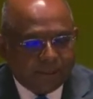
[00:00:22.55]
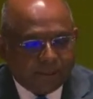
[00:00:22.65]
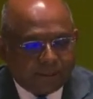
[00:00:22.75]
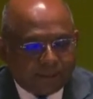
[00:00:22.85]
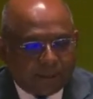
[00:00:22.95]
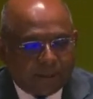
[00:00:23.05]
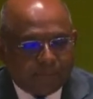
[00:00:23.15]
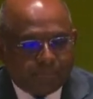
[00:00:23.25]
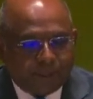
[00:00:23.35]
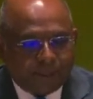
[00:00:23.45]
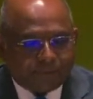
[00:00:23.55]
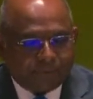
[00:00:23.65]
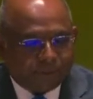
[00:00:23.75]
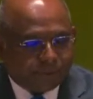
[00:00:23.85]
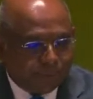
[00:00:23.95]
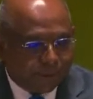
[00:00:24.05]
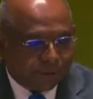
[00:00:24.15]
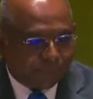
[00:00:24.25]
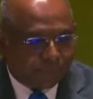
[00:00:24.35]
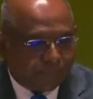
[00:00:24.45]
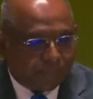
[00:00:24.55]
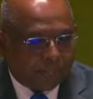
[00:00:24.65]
that are in place for this meeting.